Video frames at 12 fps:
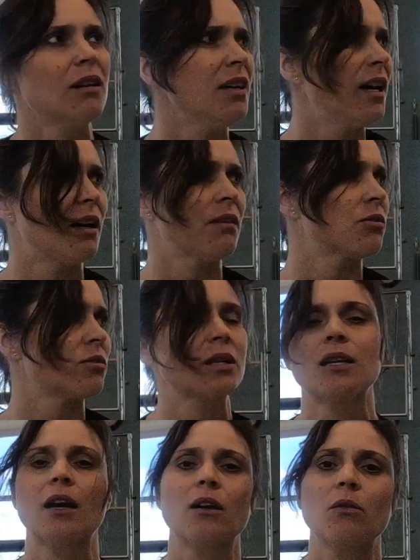oh yeah, there's really
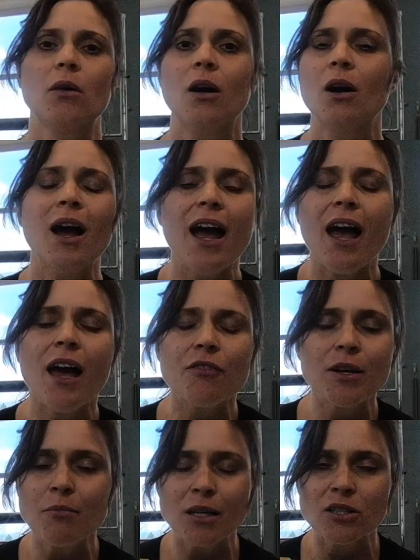not
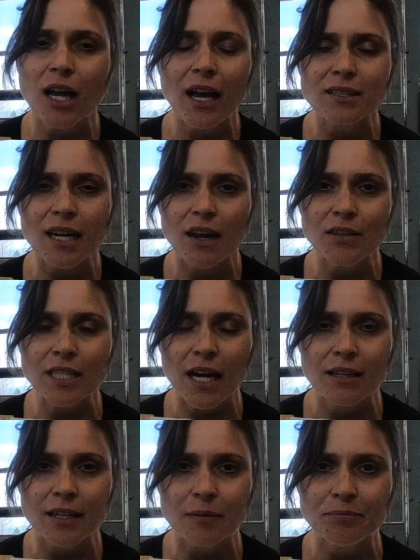every muscle has to have a
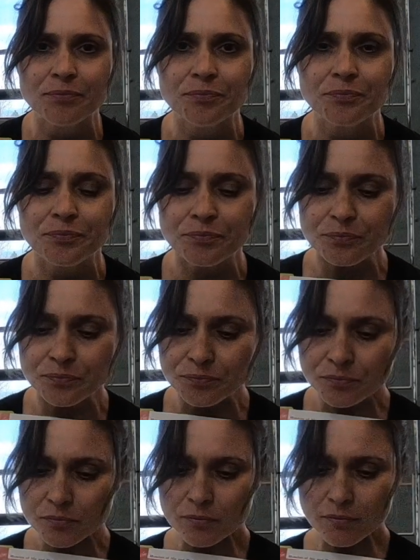tendon.
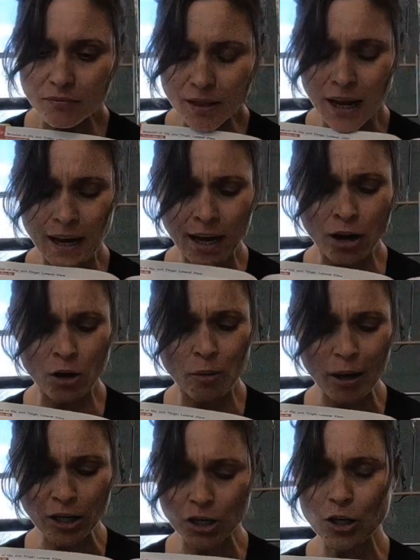And I don't know
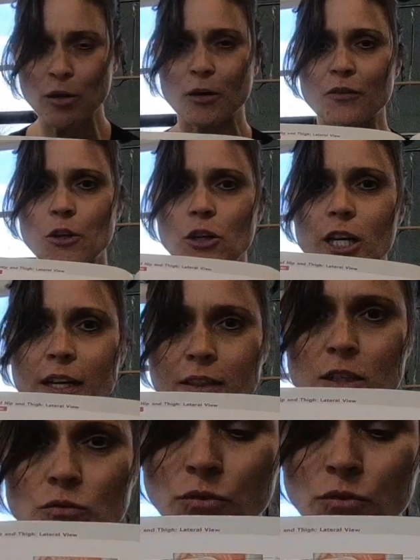about you, if you look at this